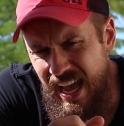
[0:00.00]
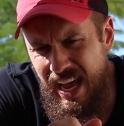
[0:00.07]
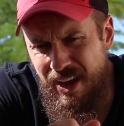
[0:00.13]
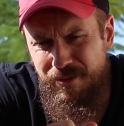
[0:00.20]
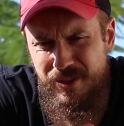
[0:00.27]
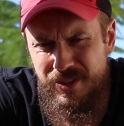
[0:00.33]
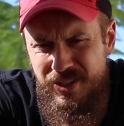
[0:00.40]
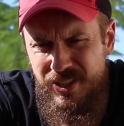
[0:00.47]

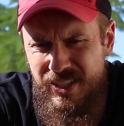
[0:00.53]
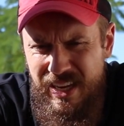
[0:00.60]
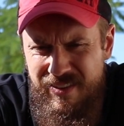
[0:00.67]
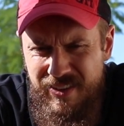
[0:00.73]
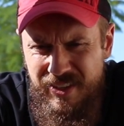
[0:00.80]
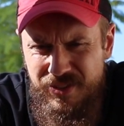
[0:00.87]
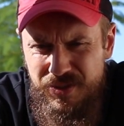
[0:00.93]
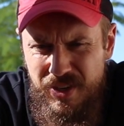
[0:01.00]
After just
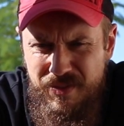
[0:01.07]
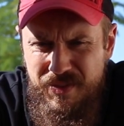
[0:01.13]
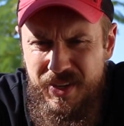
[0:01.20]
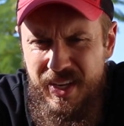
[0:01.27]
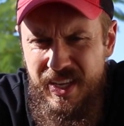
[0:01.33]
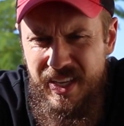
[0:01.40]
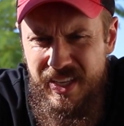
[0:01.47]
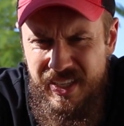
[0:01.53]
having
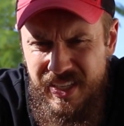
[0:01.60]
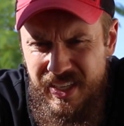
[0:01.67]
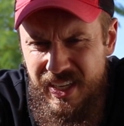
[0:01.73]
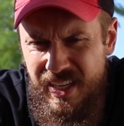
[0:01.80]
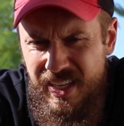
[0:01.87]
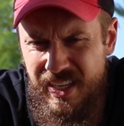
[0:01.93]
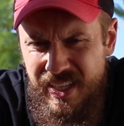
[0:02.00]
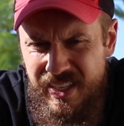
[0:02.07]
driven it
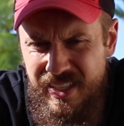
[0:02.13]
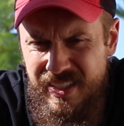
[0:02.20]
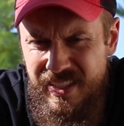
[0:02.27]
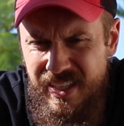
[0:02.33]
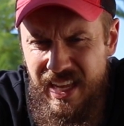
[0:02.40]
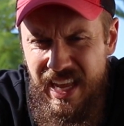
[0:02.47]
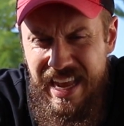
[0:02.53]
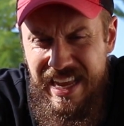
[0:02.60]

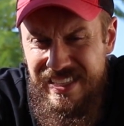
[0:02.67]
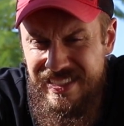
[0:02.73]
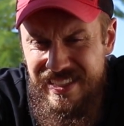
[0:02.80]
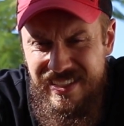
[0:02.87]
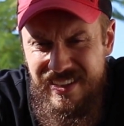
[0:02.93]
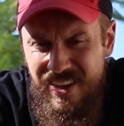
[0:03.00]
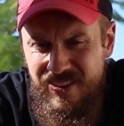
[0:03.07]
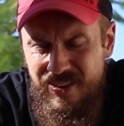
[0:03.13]

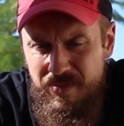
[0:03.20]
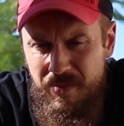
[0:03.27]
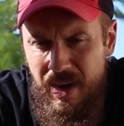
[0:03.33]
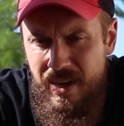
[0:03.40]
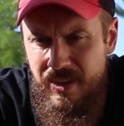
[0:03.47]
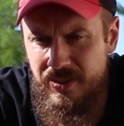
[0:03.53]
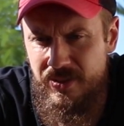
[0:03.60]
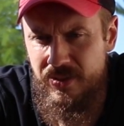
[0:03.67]
1,800
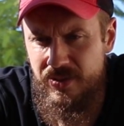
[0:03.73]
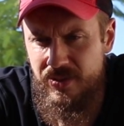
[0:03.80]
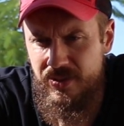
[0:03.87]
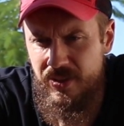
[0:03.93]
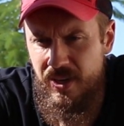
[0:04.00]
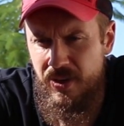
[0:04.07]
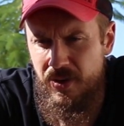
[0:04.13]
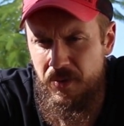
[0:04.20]
miles or
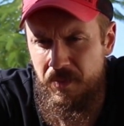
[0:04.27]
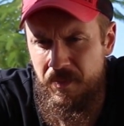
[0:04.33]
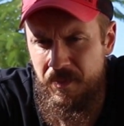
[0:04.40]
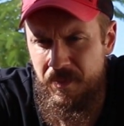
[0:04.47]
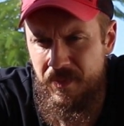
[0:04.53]
so,